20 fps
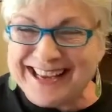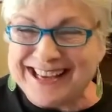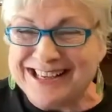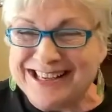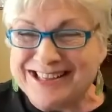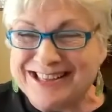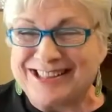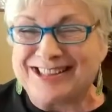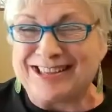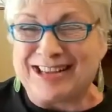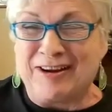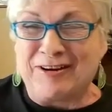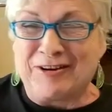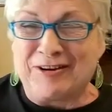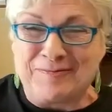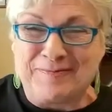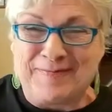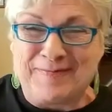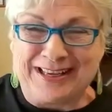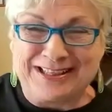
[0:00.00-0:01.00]
know, it
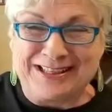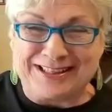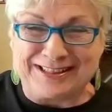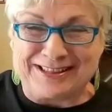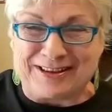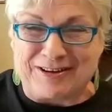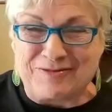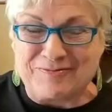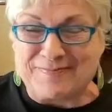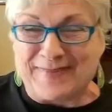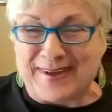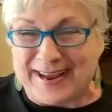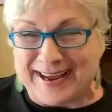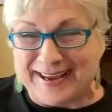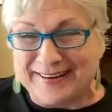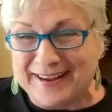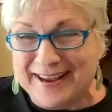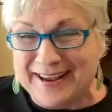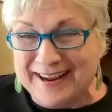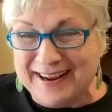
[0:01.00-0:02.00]
scared me so
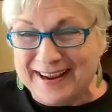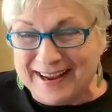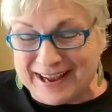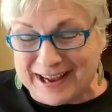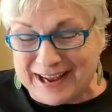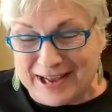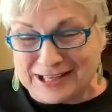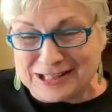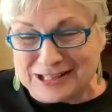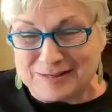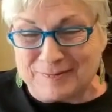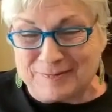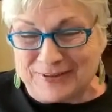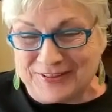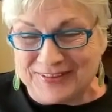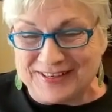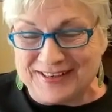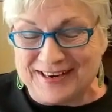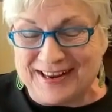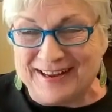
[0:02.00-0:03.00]
bad. I spent the